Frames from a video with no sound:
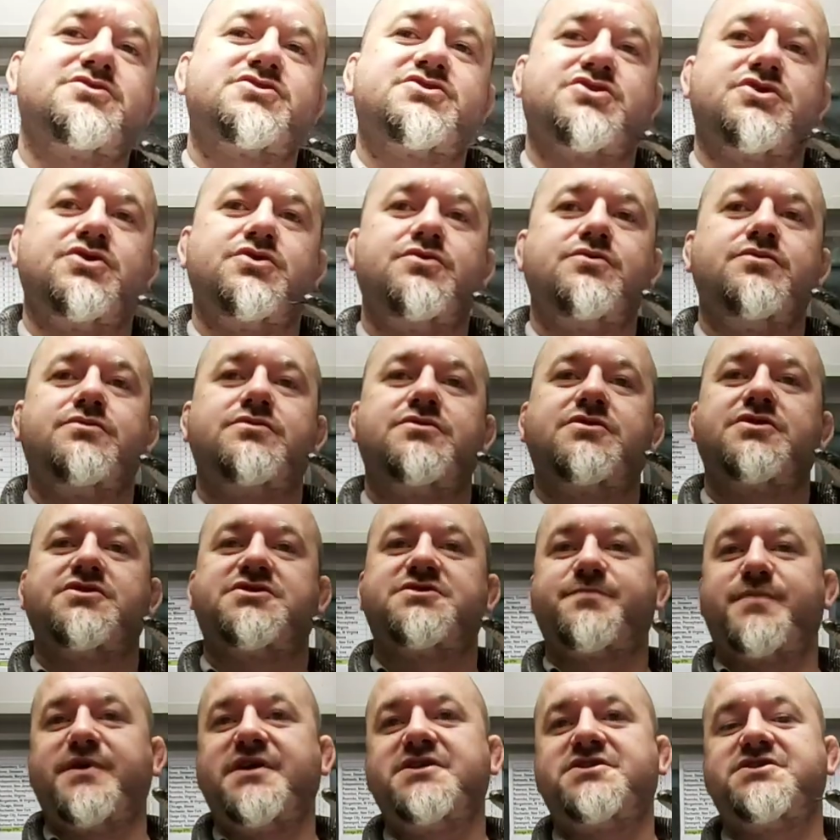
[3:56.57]
to the
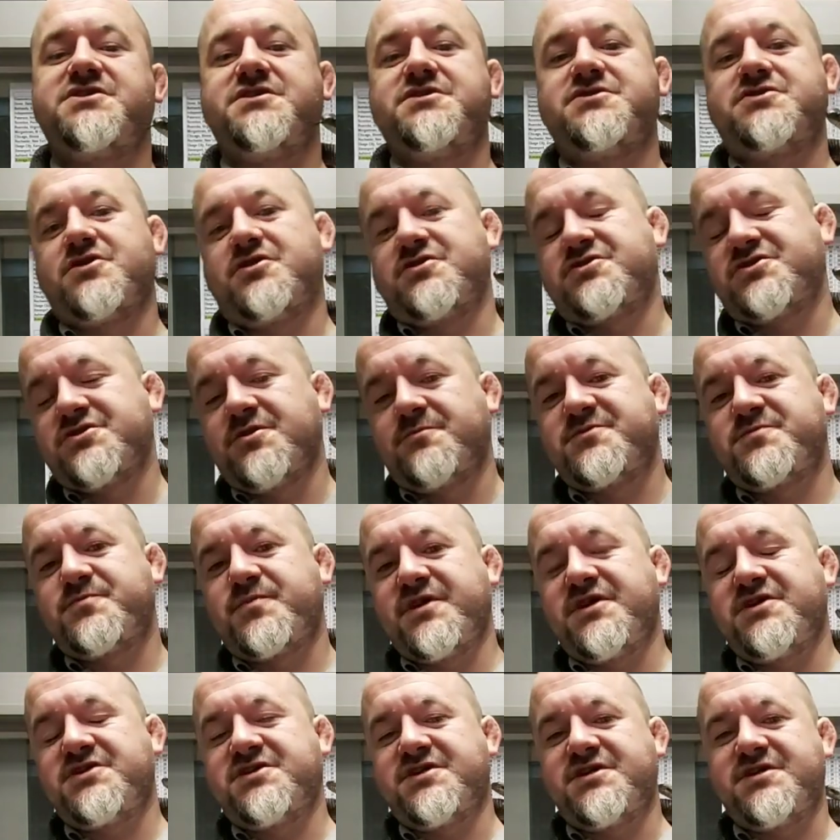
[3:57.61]
species or
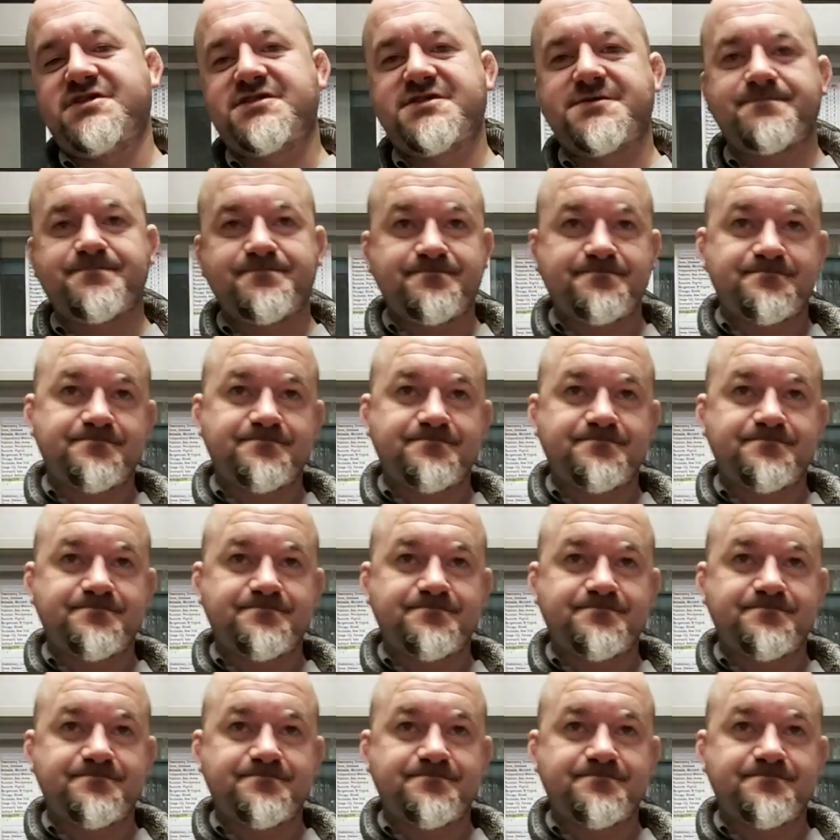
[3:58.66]
subspecies.